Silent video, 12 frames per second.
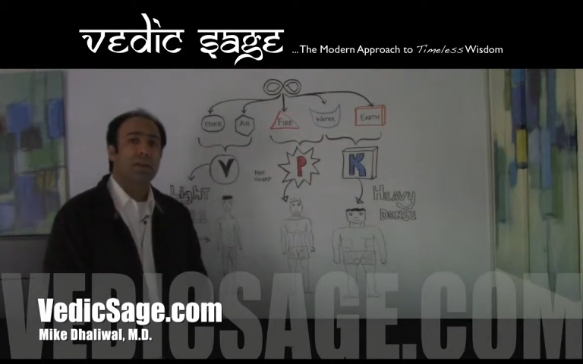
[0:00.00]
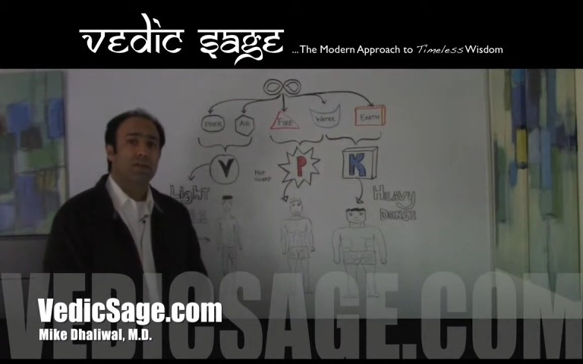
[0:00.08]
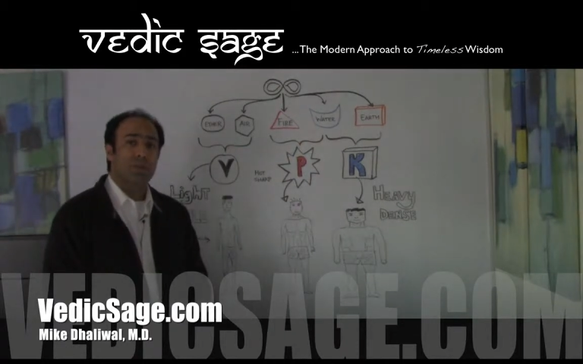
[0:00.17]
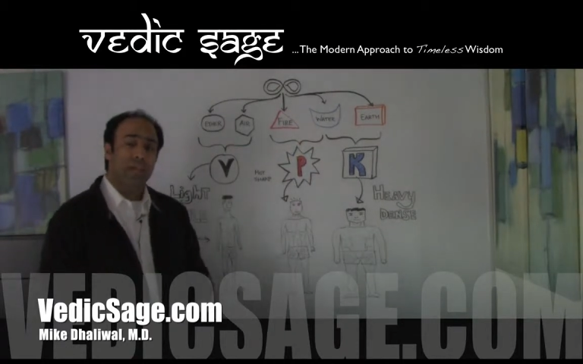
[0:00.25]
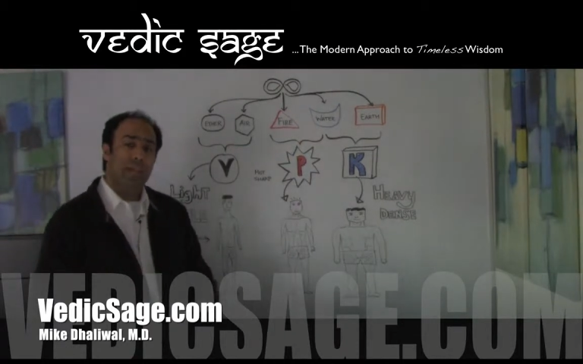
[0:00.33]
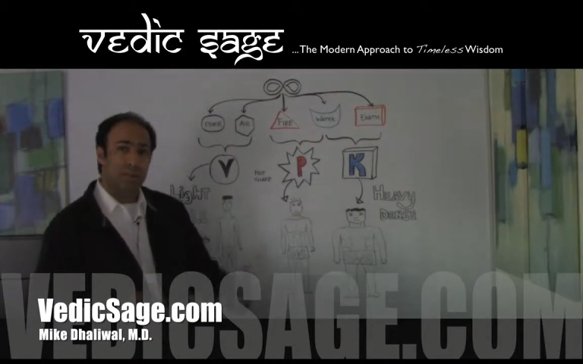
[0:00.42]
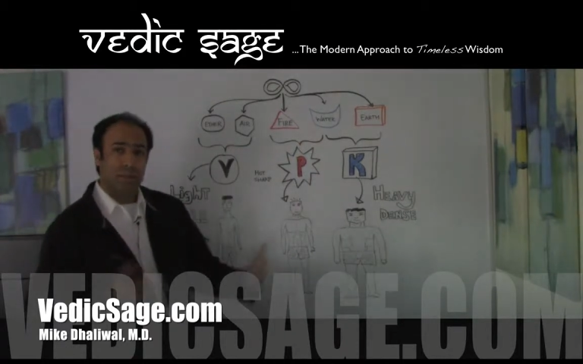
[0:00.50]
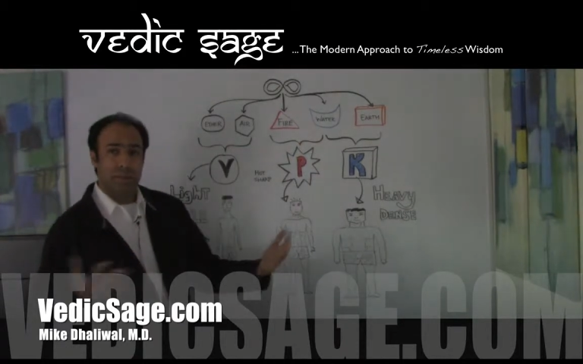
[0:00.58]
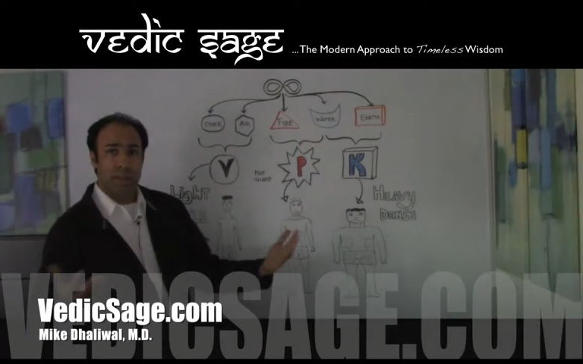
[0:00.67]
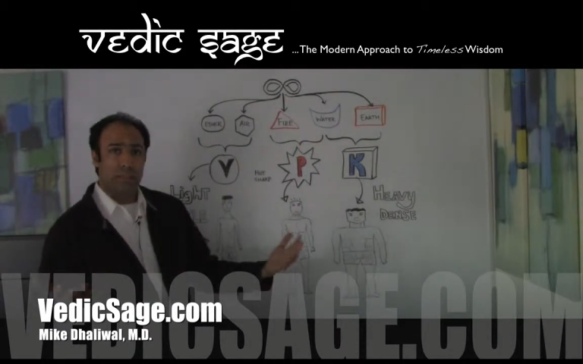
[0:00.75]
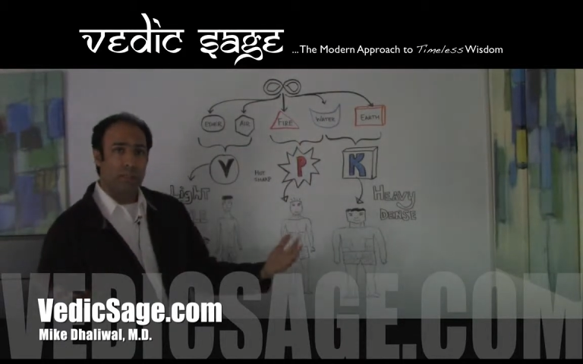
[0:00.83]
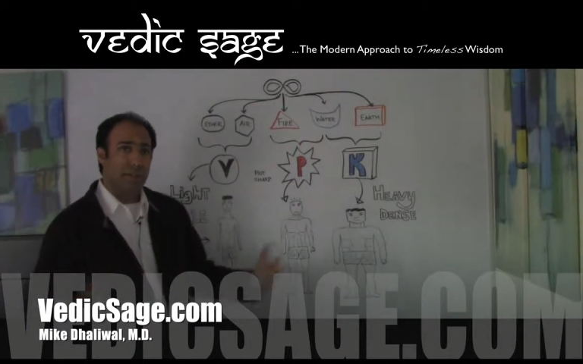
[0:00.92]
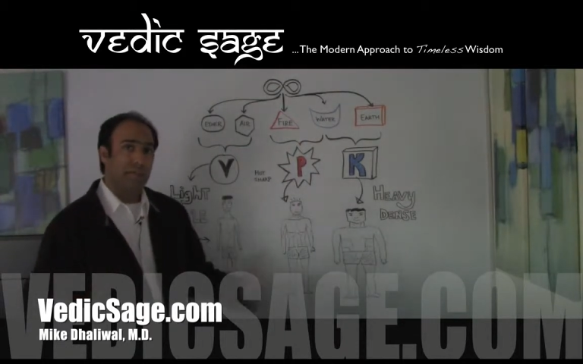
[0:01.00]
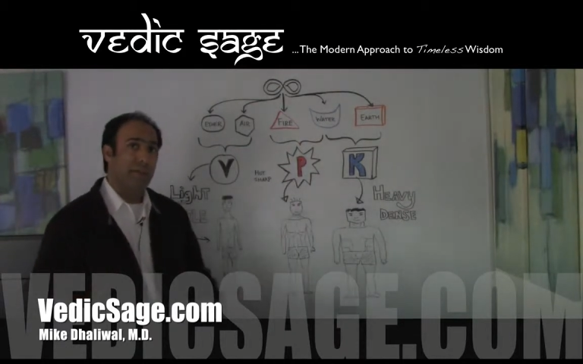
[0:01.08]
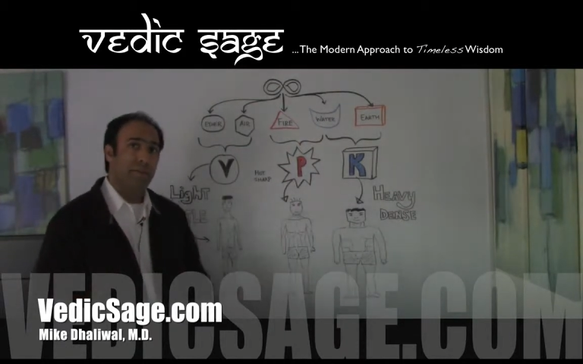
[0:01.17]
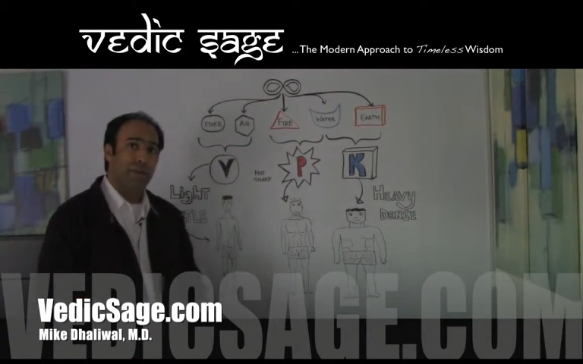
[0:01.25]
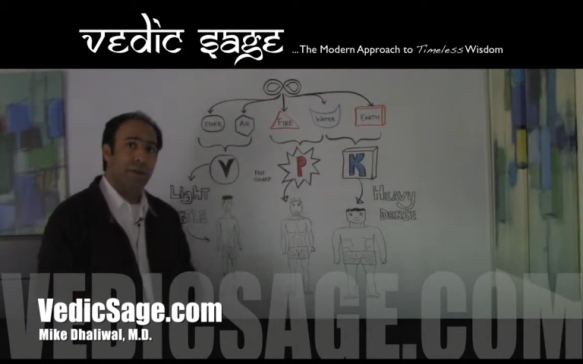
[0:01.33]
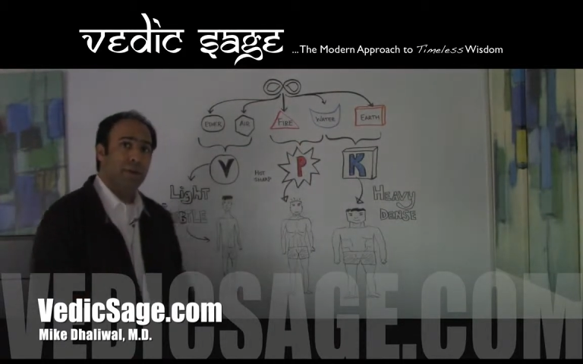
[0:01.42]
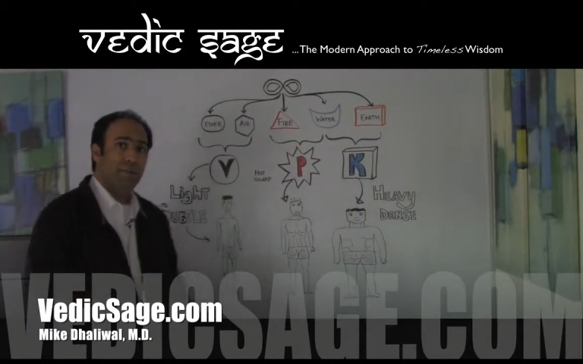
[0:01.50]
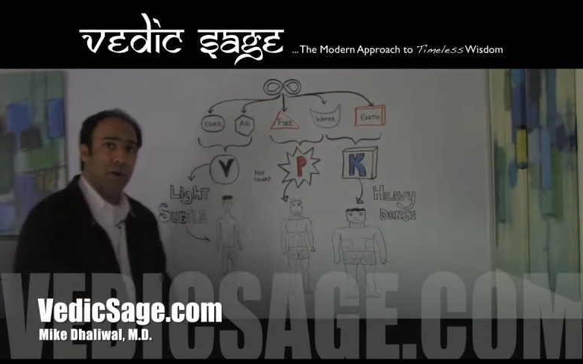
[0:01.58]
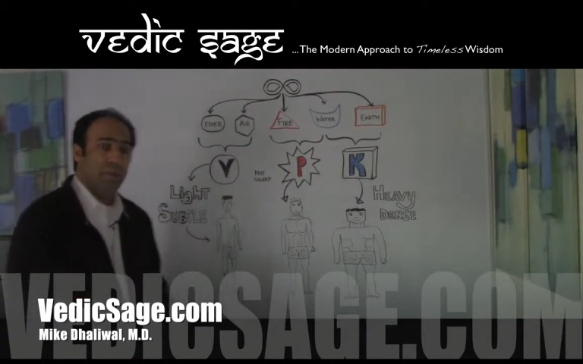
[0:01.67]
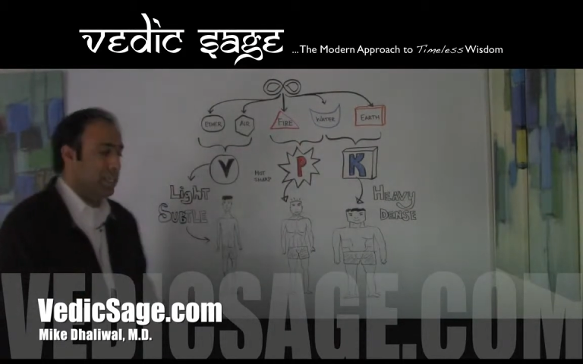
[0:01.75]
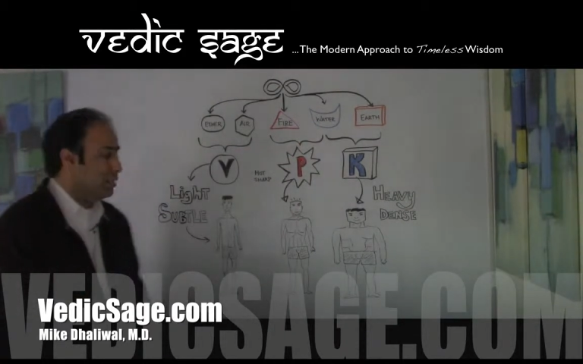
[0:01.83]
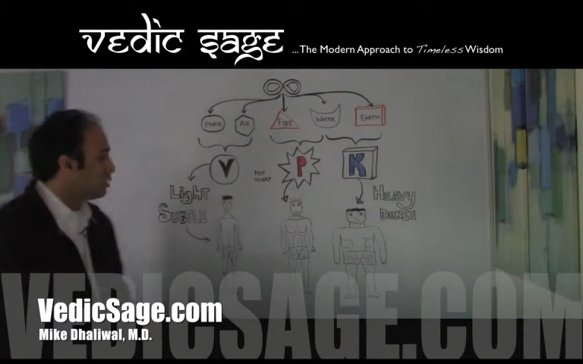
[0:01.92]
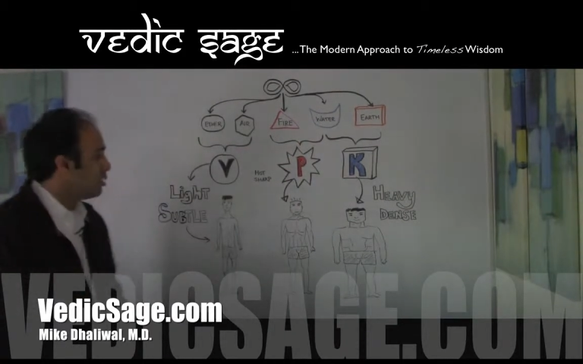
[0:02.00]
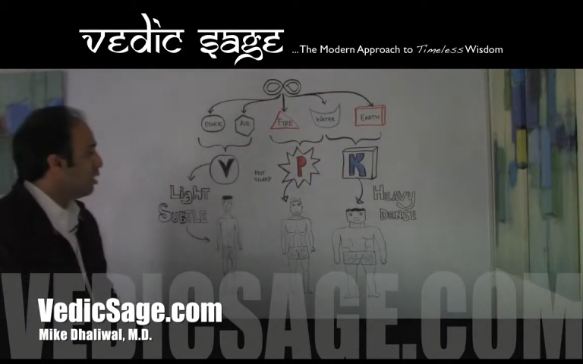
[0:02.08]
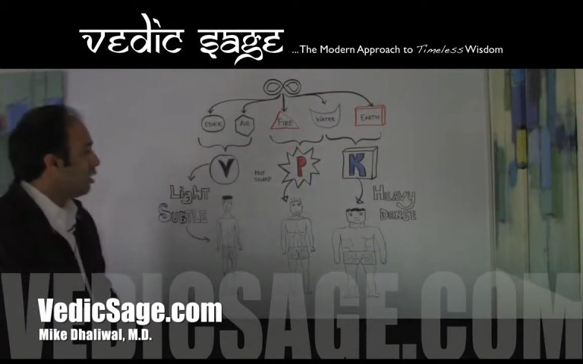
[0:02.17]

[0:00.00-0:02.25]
so they can sometimes be even heavier and obese.